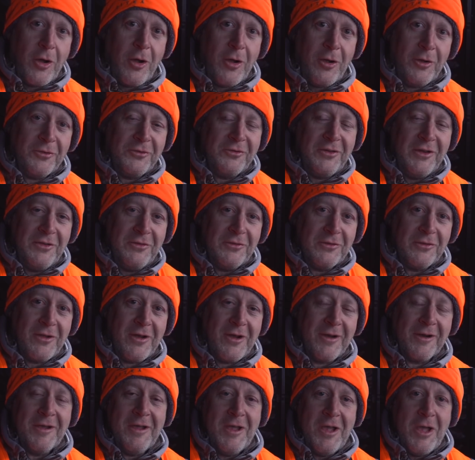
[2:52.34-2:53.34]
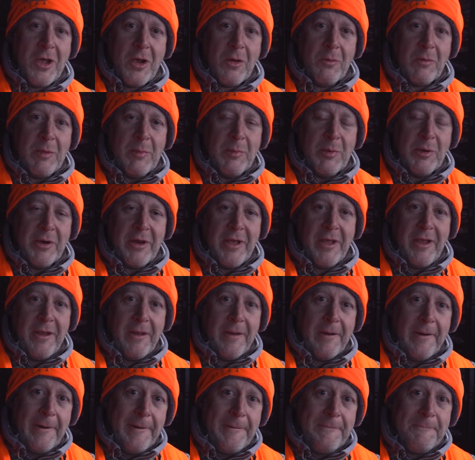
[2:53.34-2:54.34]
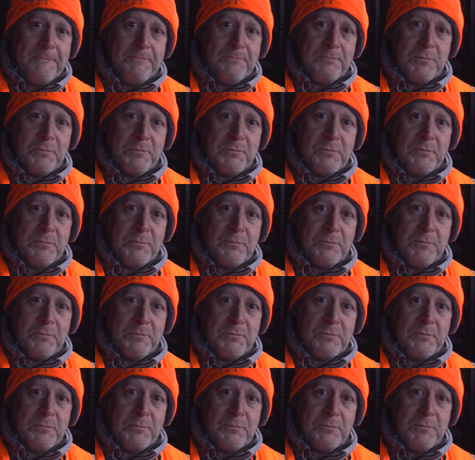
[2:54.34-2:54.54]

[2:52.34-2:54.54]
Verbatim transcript: all season long. We put a